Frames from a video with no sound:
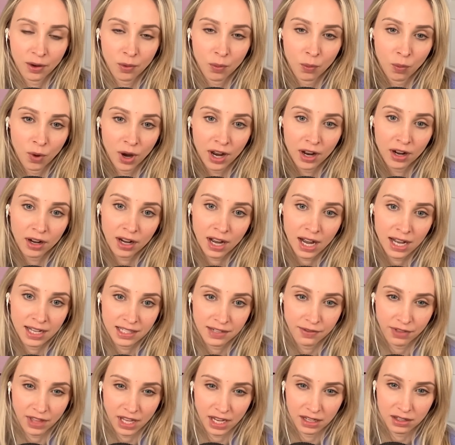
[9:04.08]
what kinds
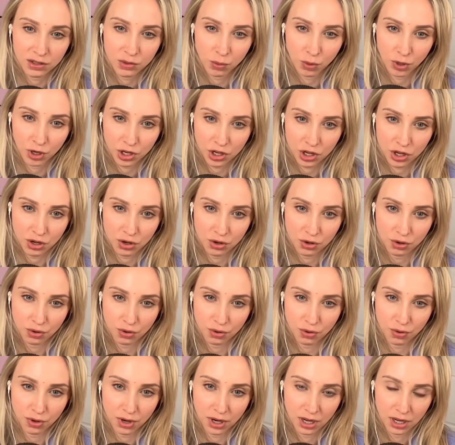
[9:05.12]
of things were
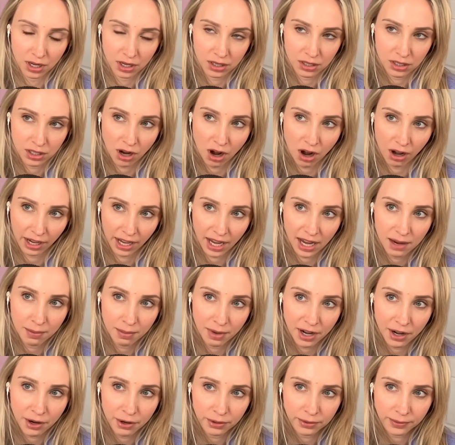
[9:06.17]
you talking
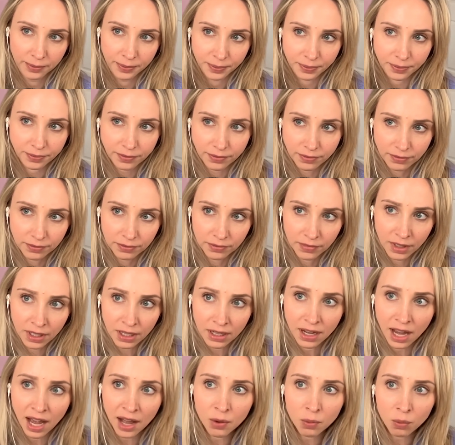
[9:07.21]
about,
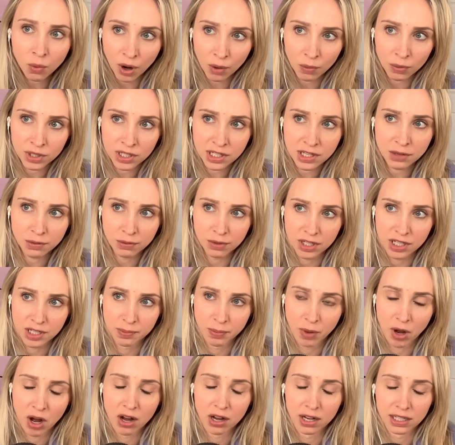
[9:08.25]
and what was the
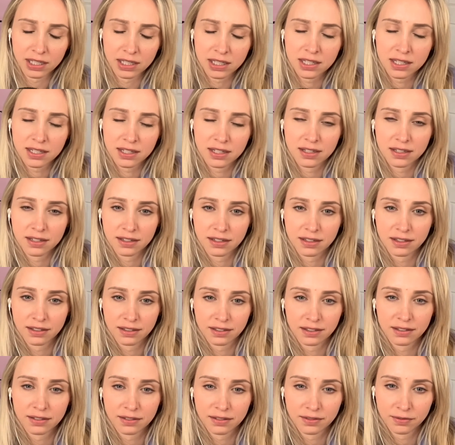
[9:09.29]
response
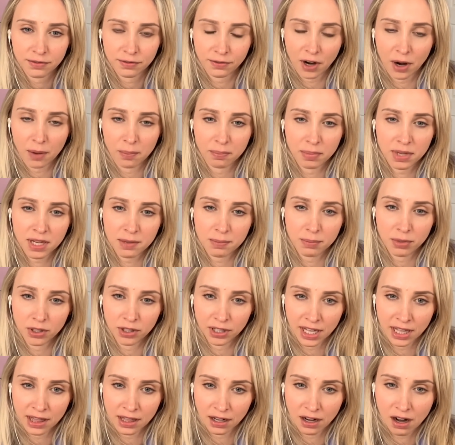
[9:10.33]
from people
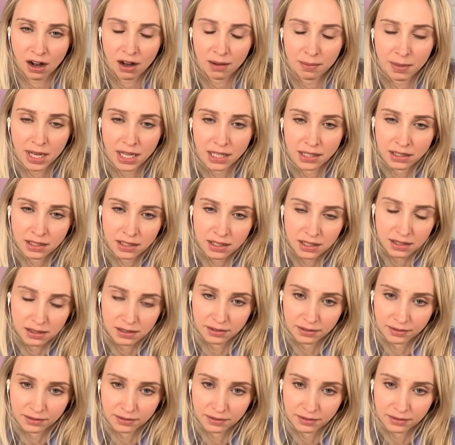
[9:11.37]
in the comments?